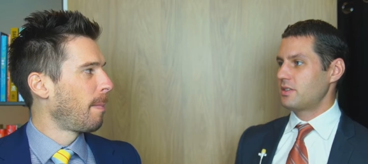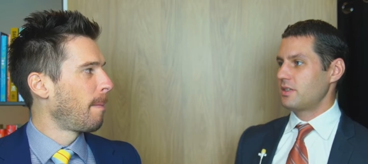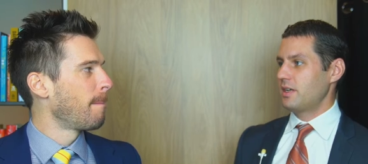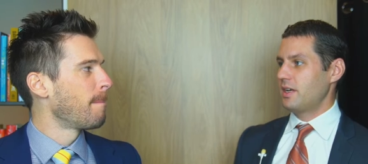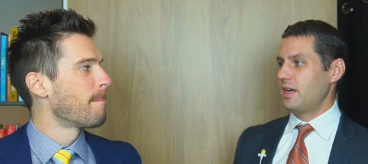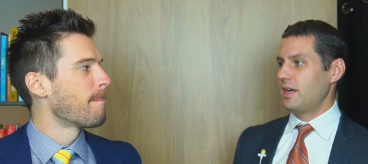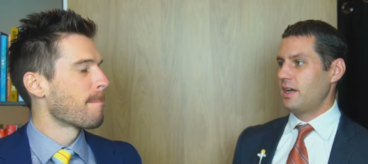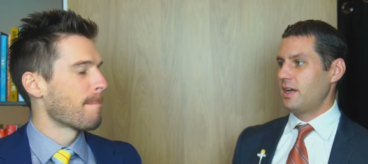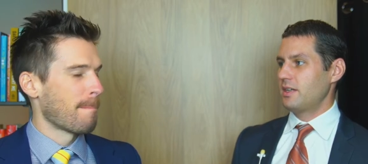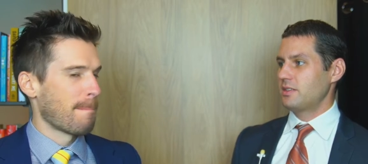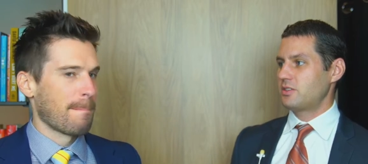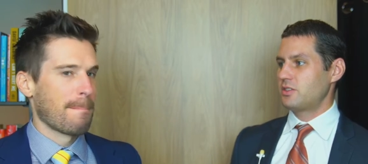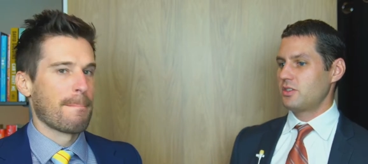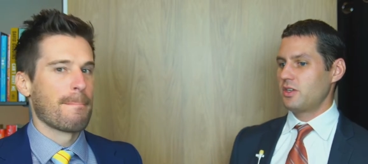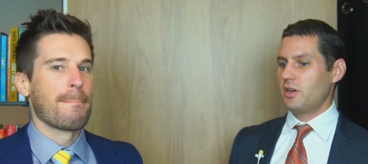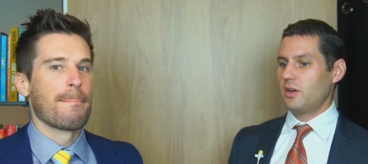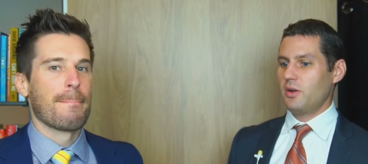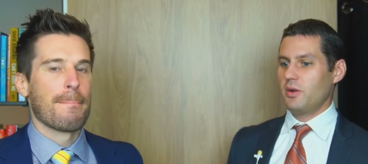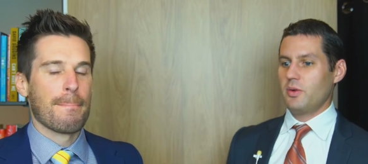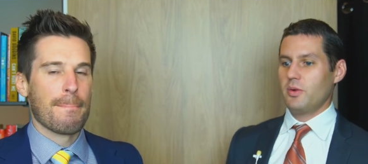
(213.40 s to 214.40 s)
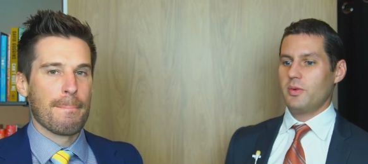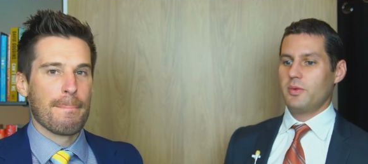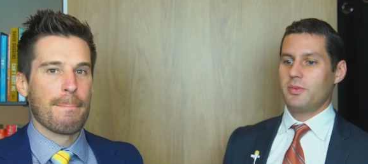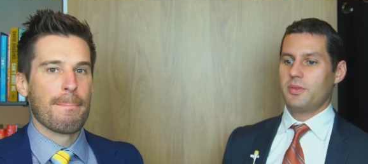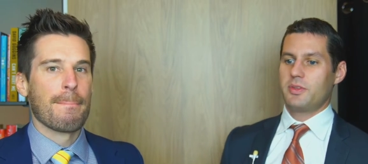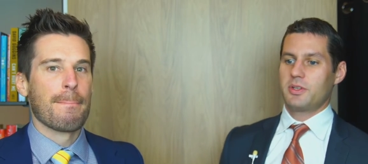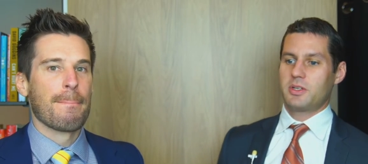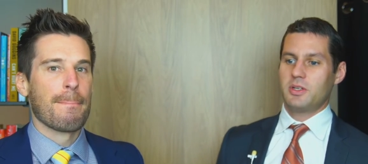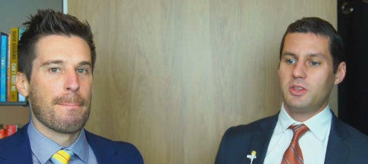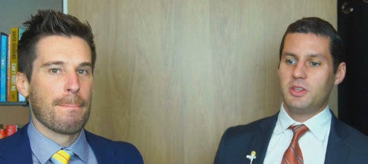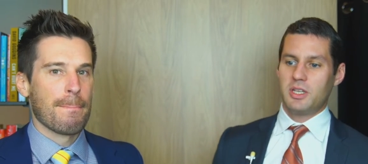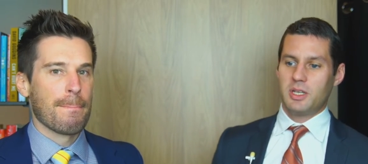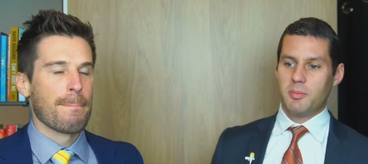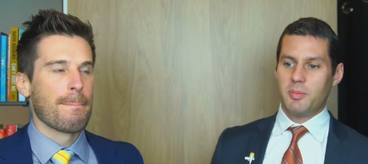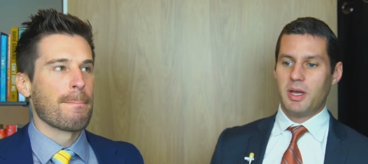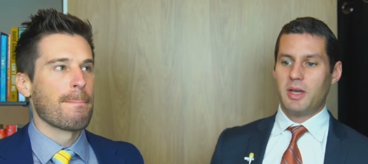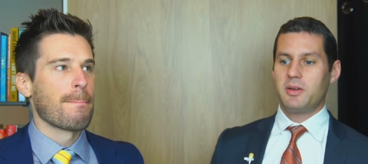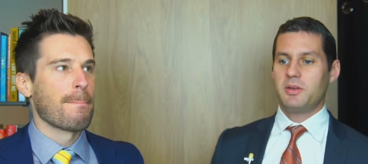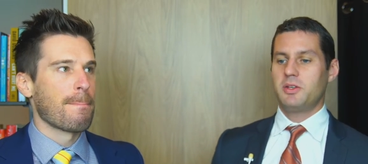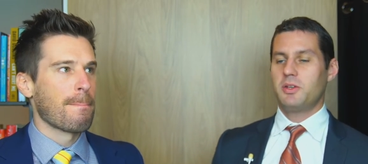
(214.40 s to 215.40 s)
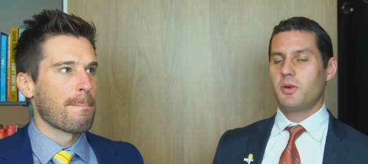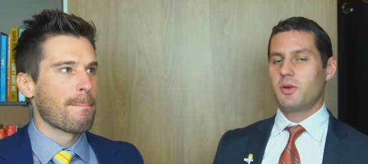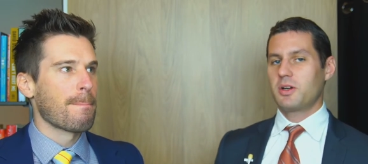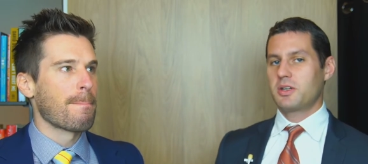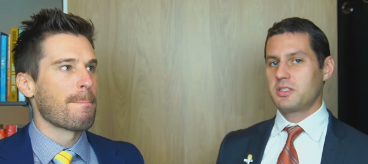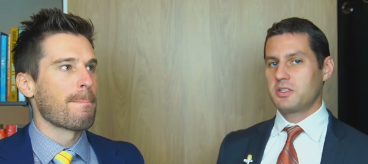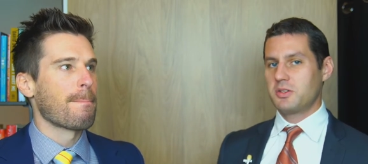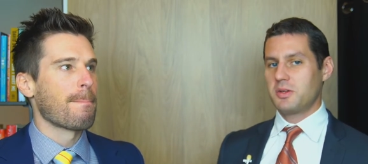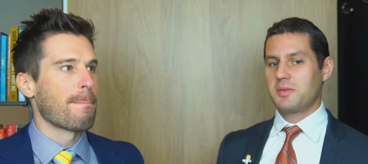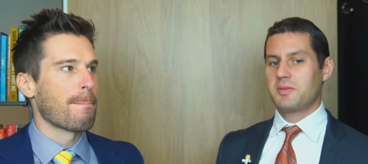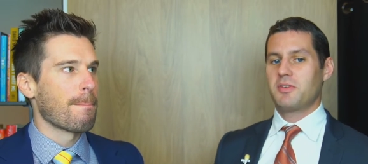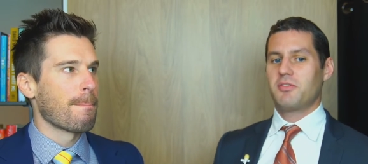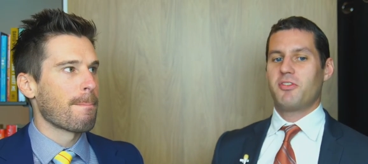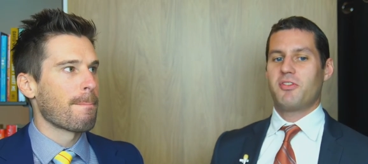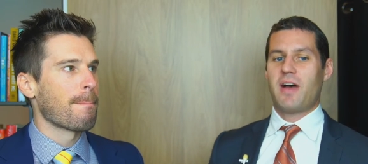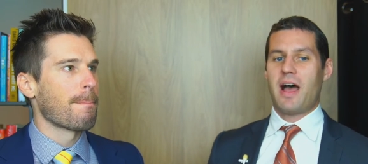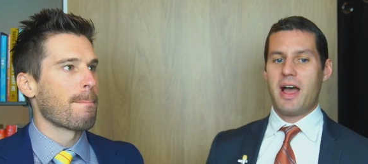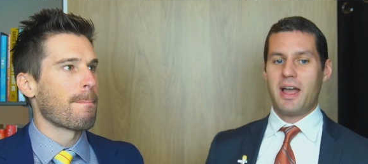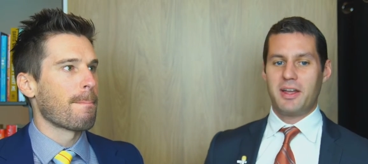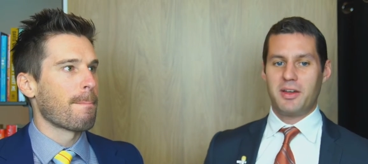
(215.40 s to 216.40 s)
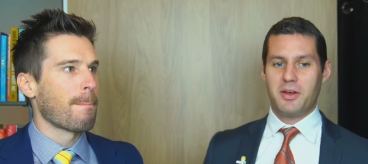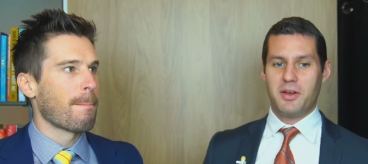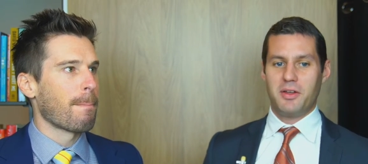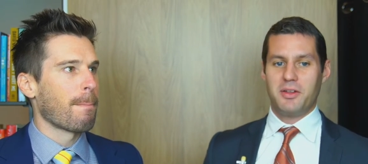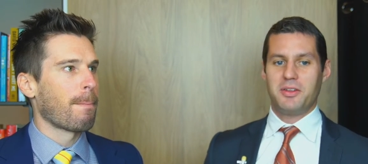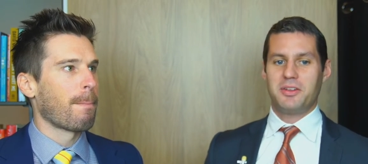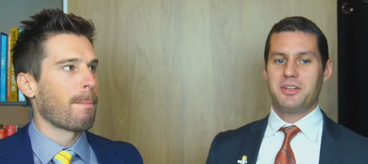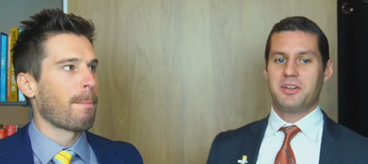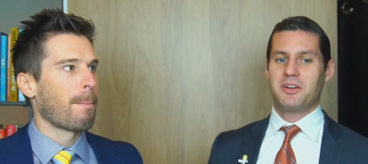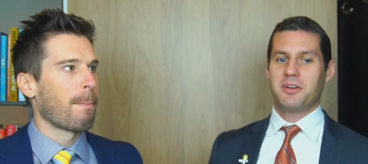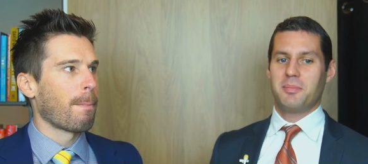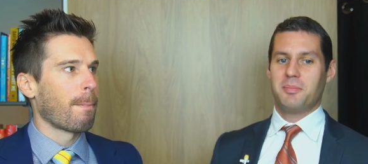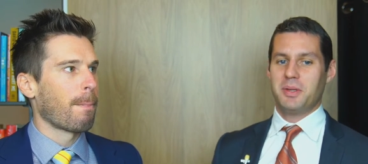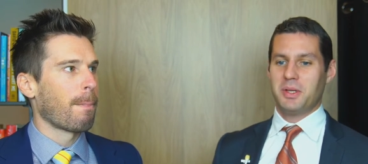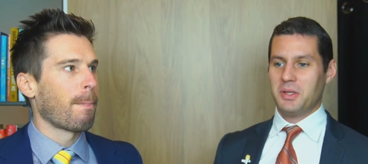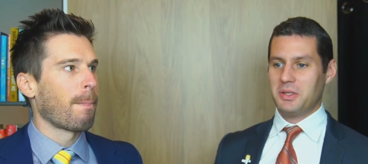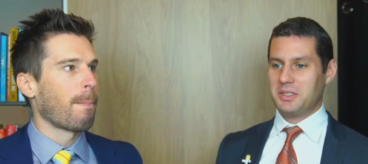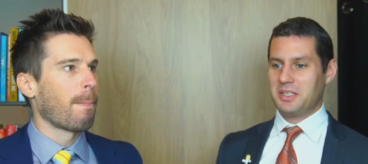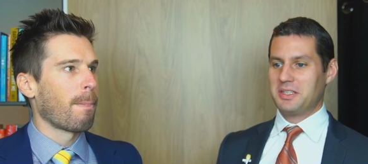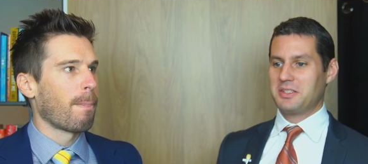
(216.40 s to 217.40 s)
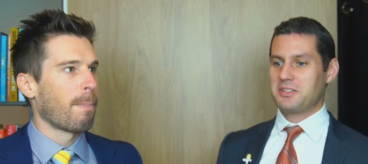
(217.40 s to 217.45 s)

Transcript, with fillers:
Speaker 1: Uh, so the good thing about New York is you have to file your building